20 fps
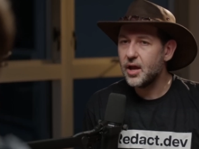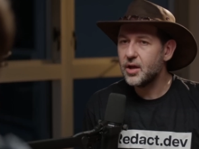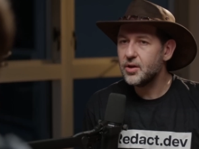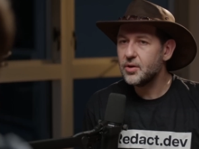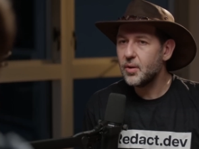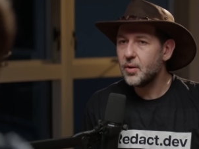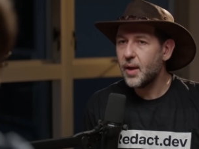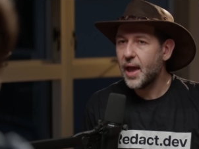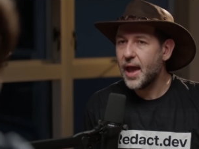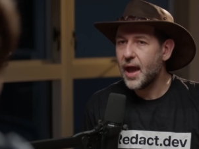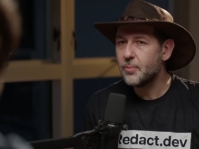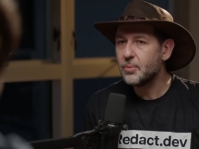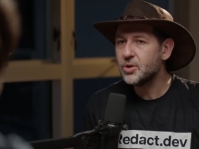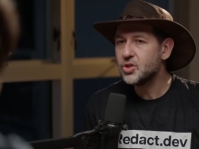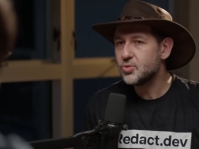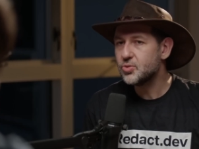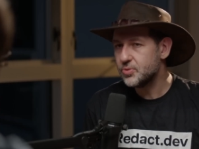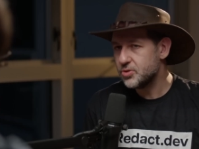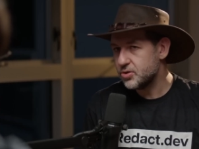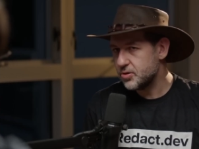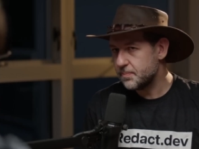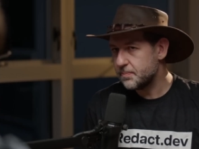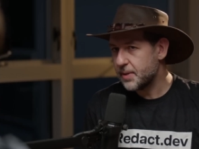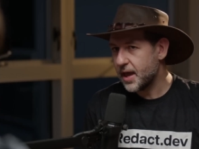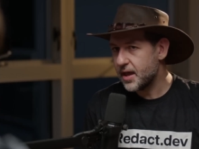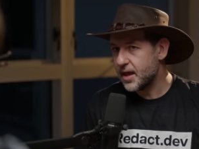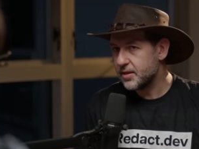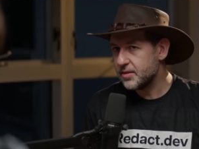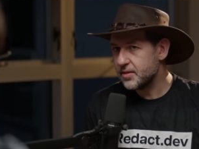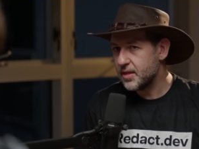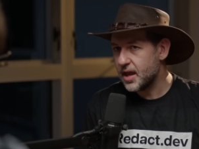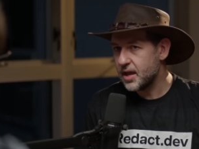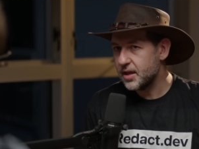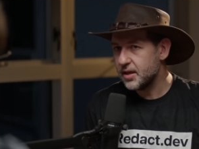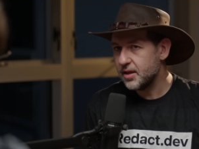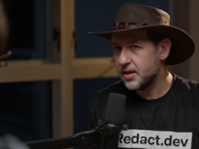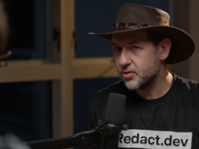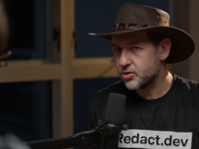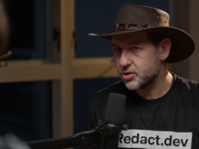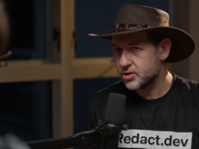How much would you bet
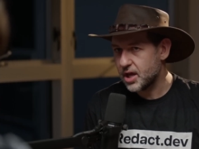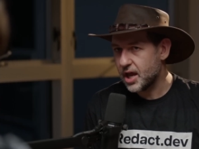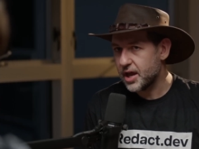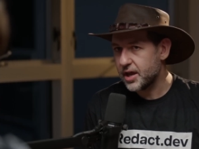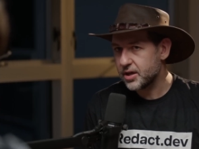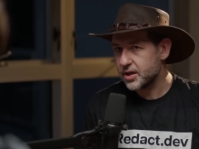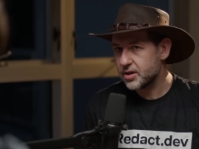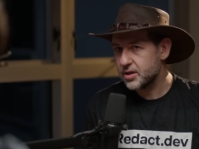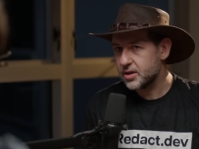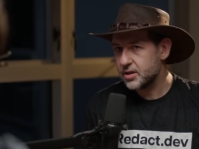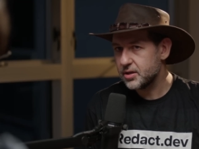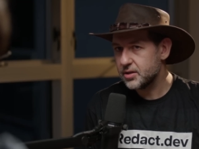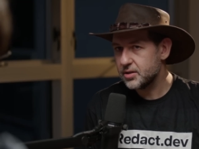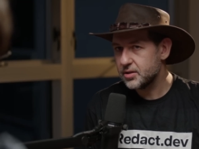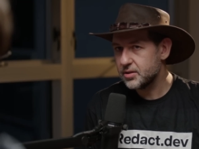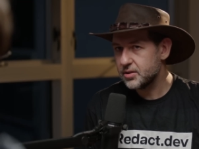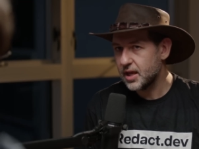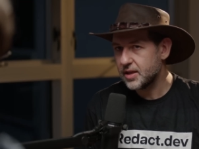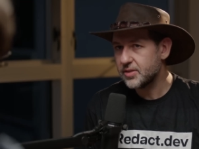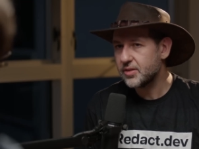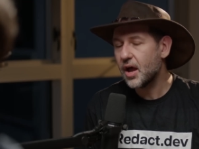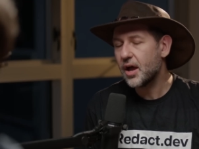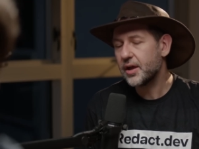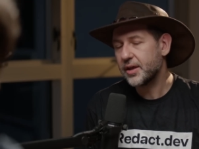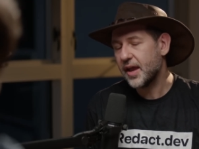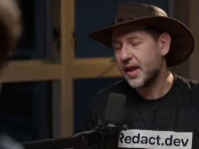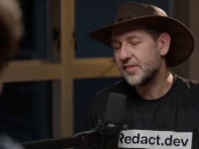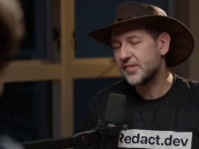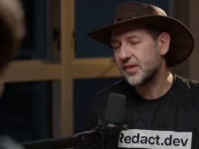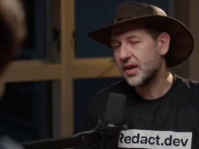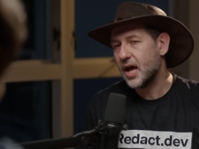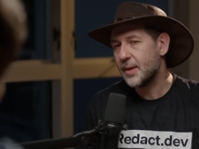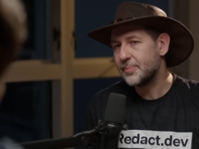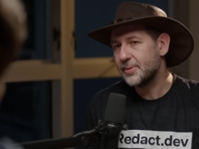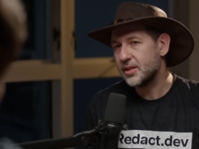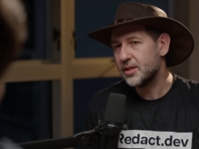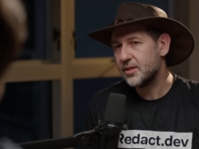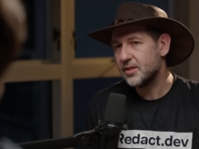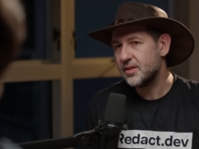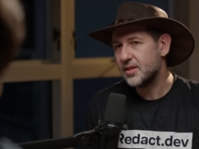that Doc has a
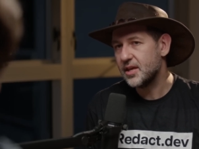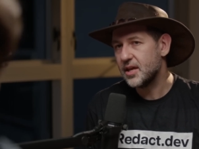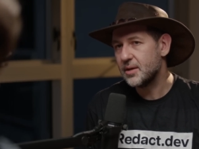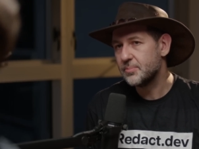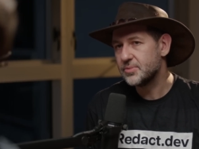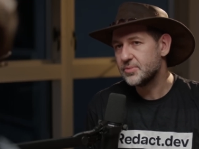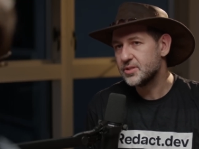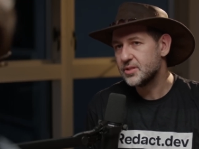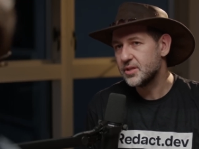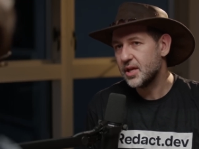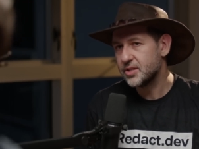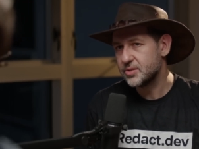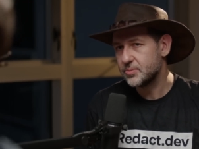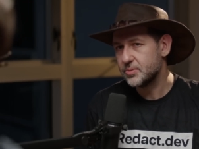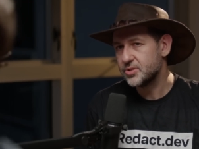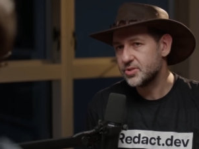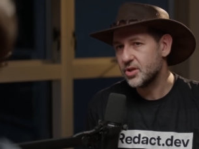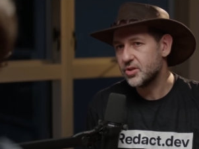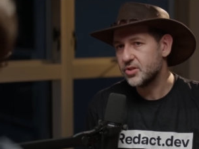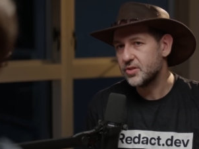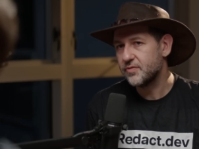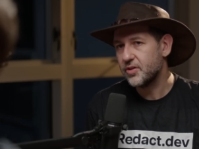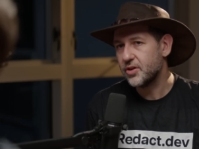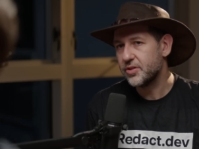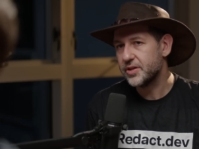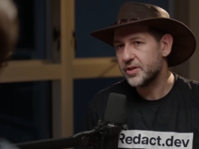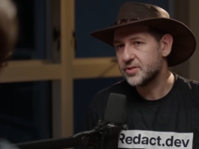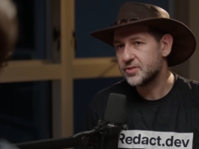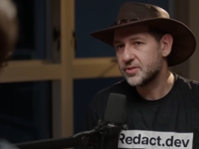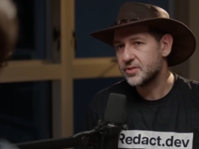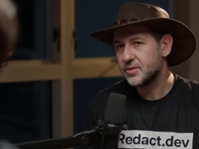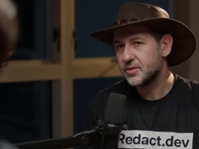copy of the DMs as a result of all this?